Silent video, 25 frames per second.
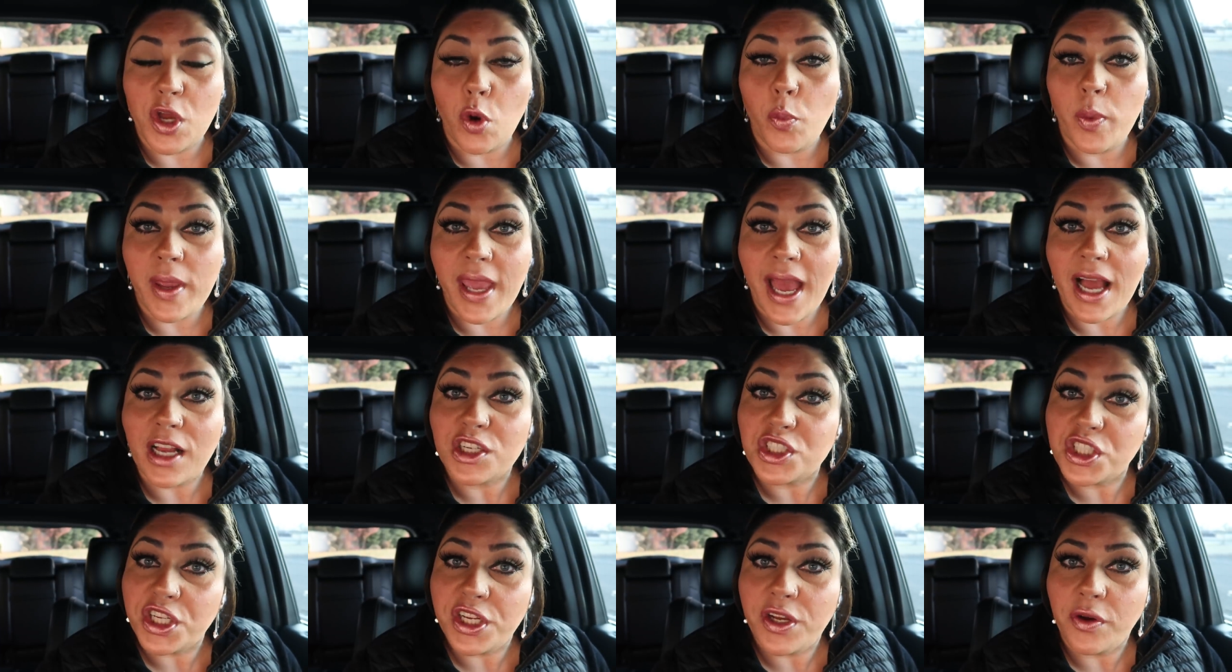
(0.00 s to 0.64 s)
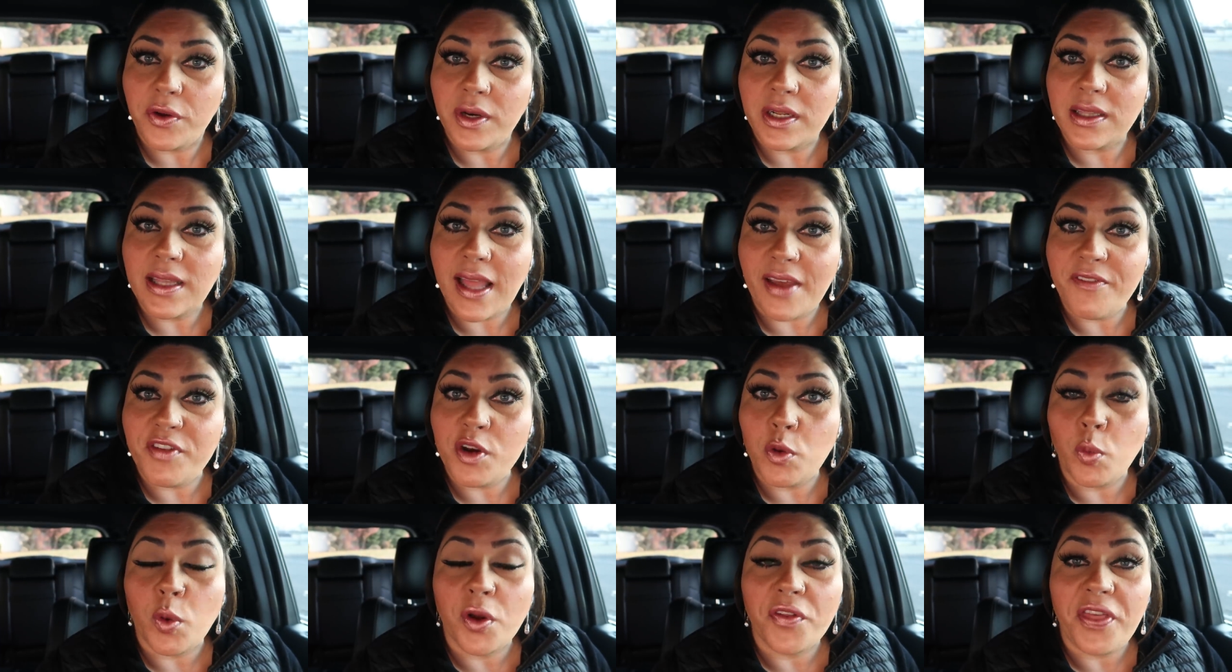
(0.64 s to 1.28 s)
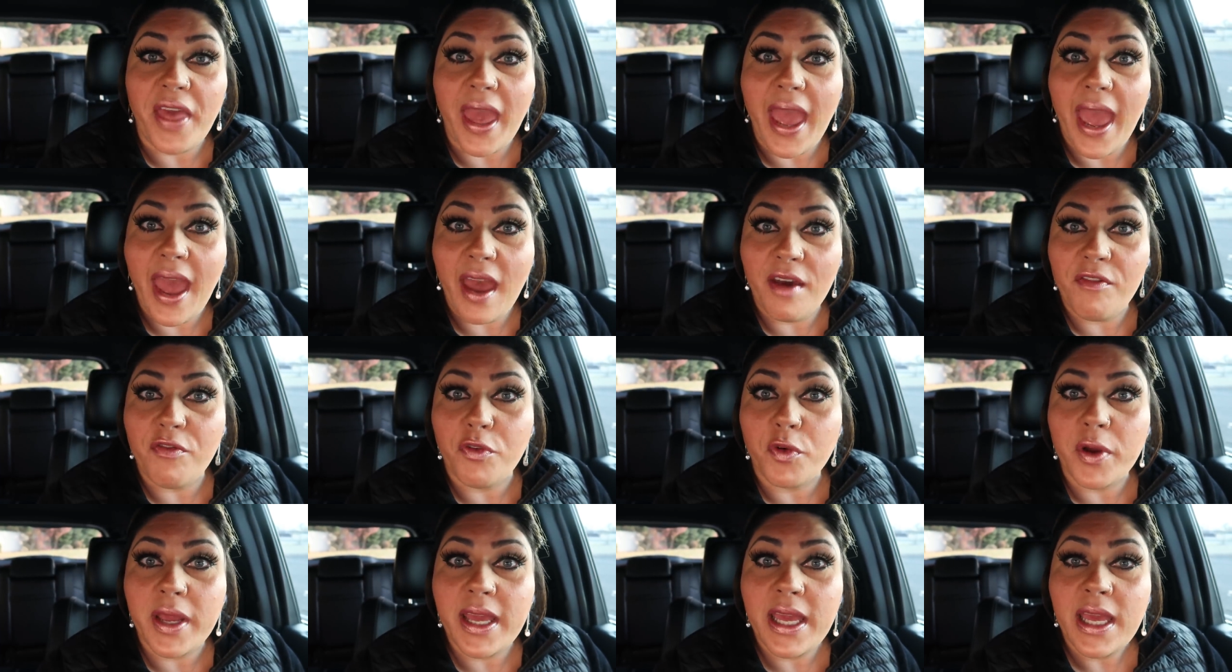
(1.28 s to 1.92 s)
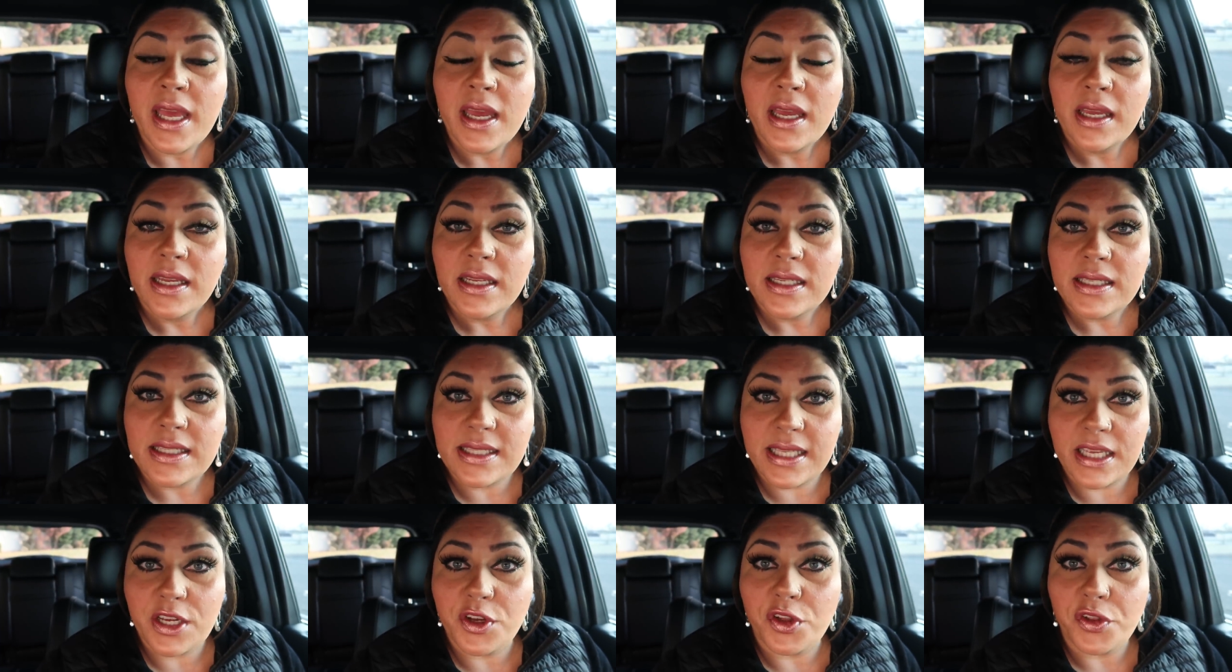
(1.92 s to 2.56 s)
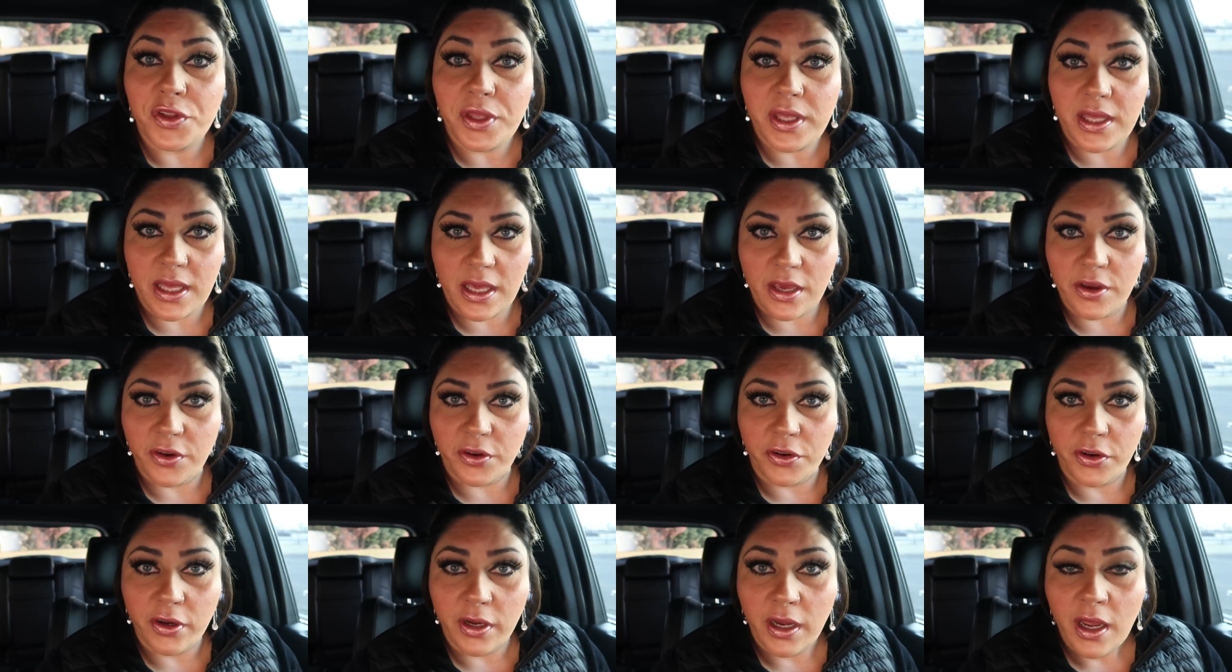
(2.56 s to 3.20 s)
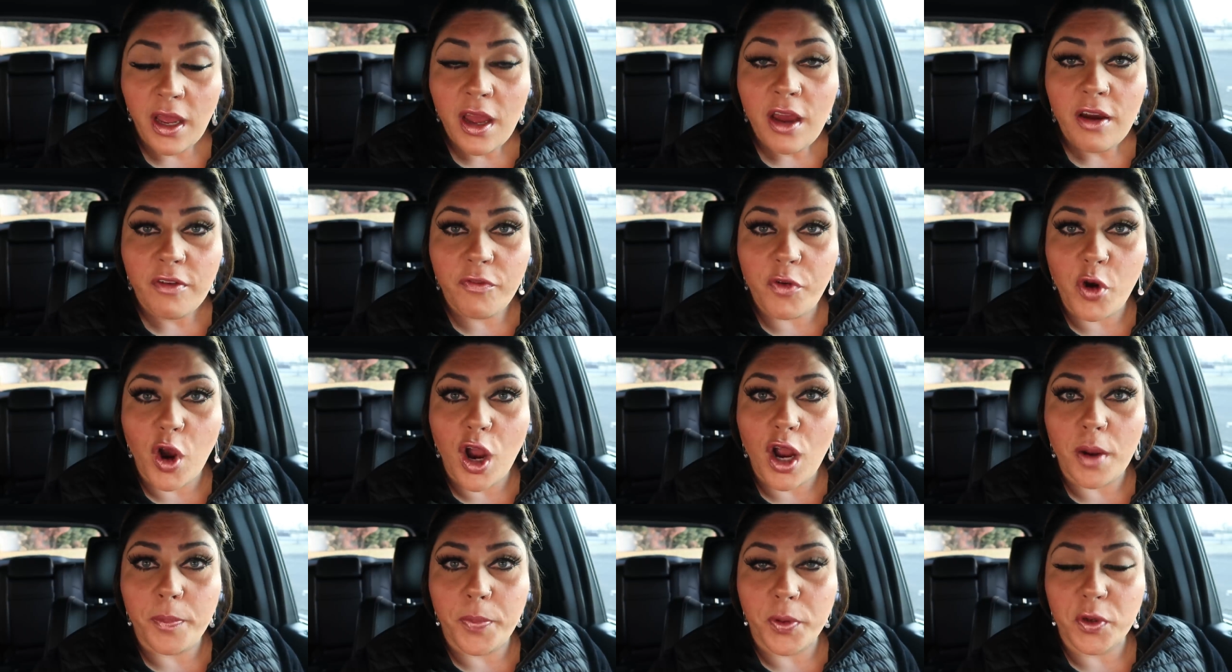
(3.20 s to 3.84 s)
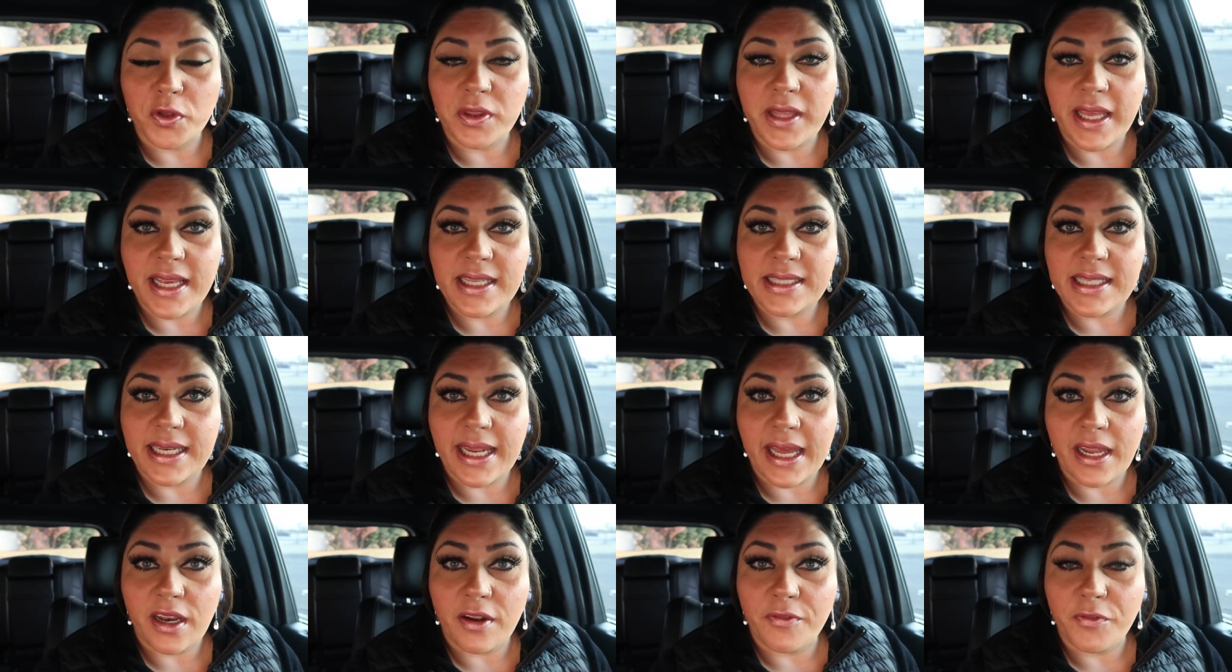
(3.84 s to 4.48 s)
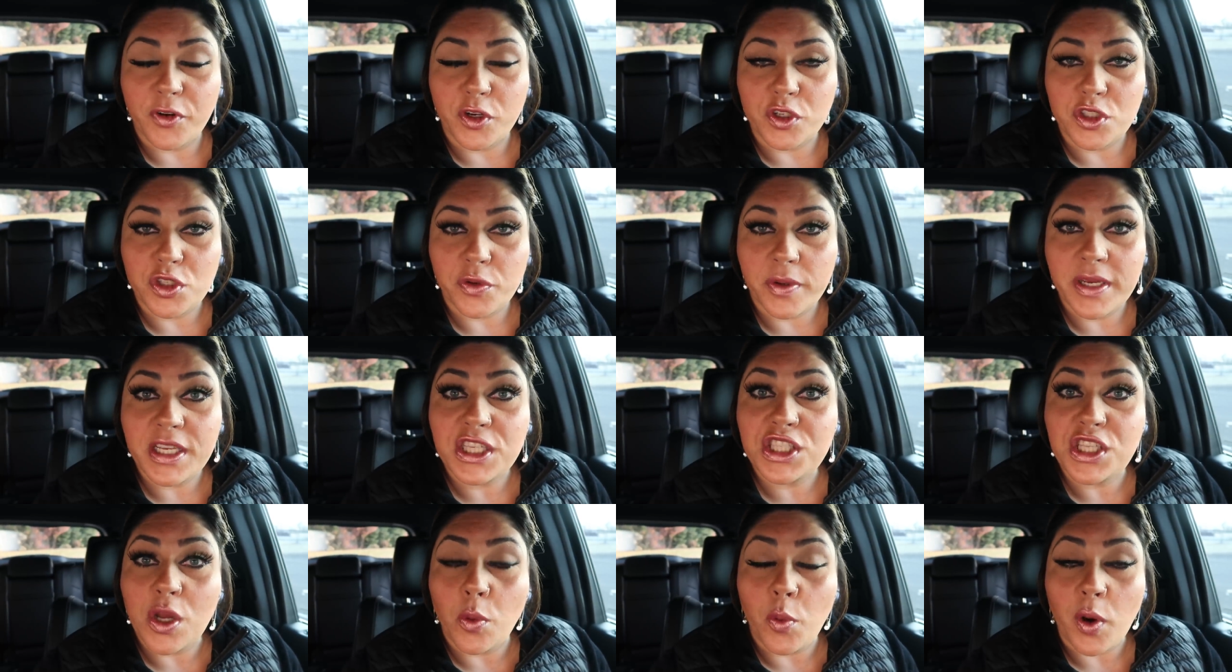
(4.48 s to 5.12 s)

So we actually go to Leavenworth every single year for our birthdays and anniversaries.